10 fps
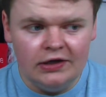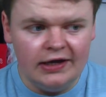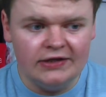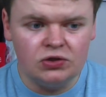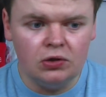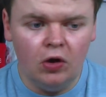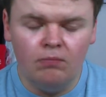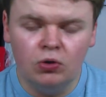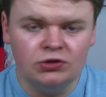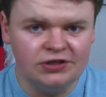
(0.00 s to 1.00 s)
it's a
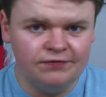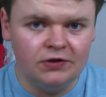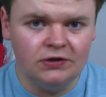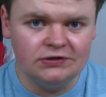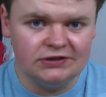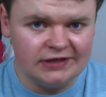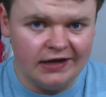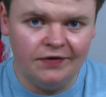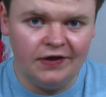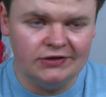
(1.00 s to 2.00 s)
lot more difficult to
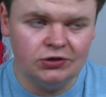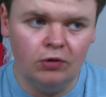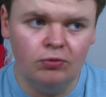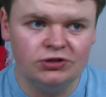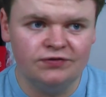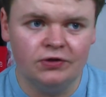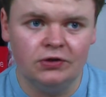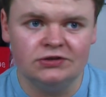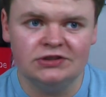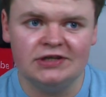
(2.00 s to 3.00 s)
tell that. It's a lot more
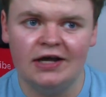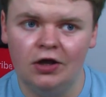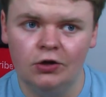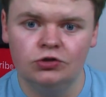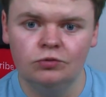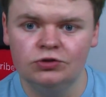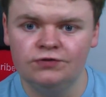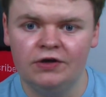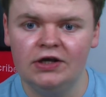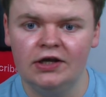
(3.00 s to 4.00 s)
difficult to tell how someone's
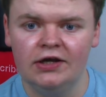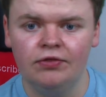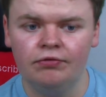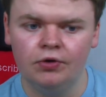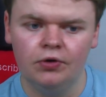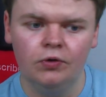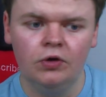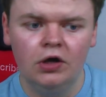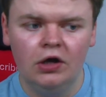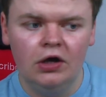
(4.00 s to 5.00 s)
feeling through
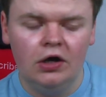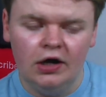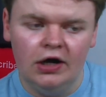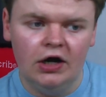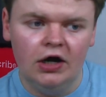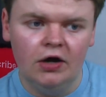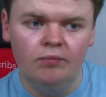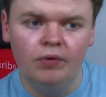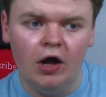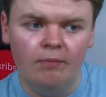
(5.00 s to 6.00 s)

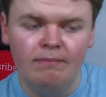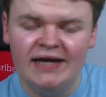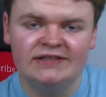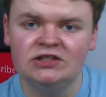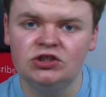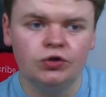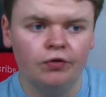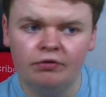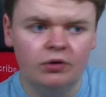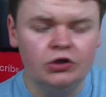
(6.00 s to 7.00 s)
a message or
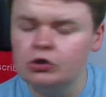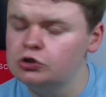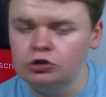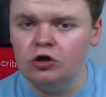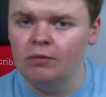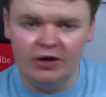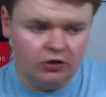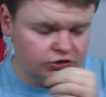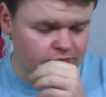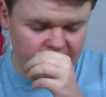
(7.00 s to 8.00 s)
through a YouTube comment
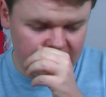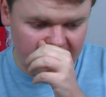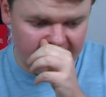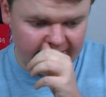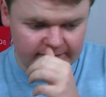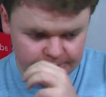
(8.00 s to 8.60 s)
or something like that.